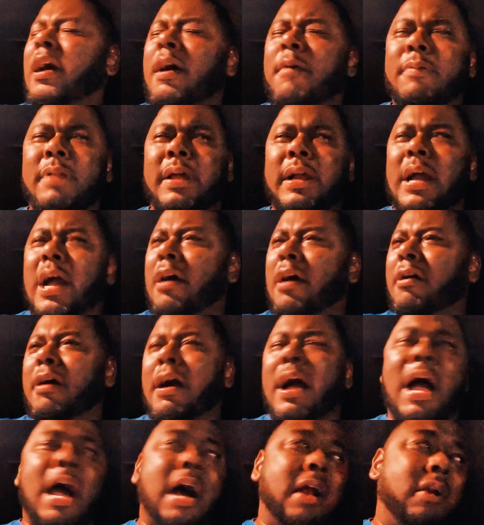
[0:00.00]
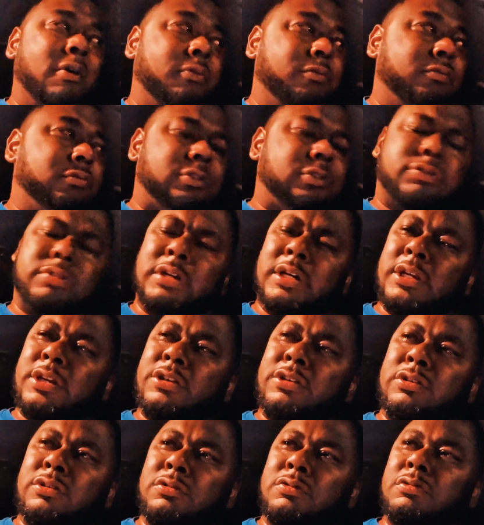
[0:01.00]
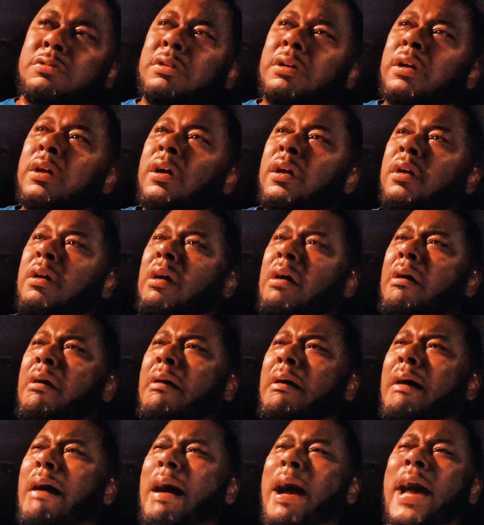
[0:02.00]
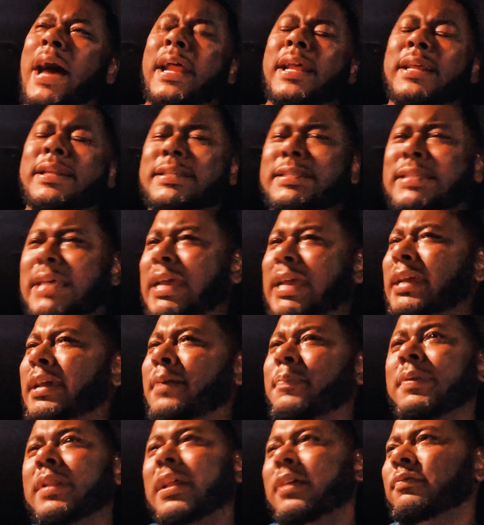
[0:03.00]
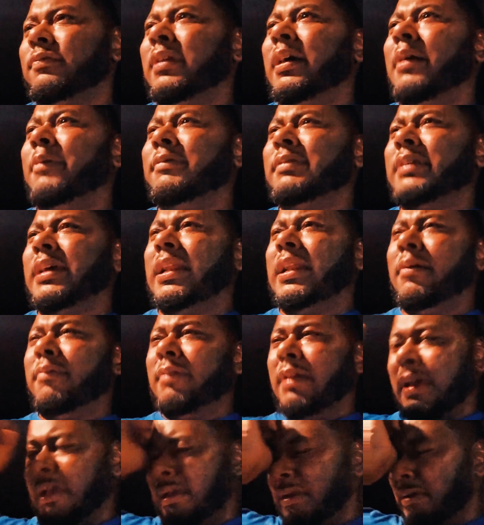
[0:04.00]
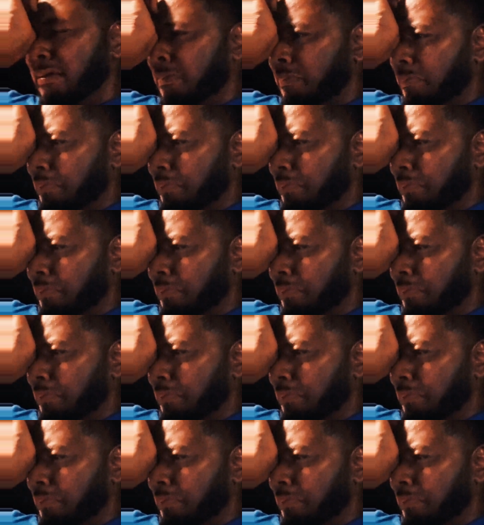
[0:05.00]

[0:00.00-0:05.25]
I'm like, I don't trust you. I didn't say it, but that's what I was saying. I'm like,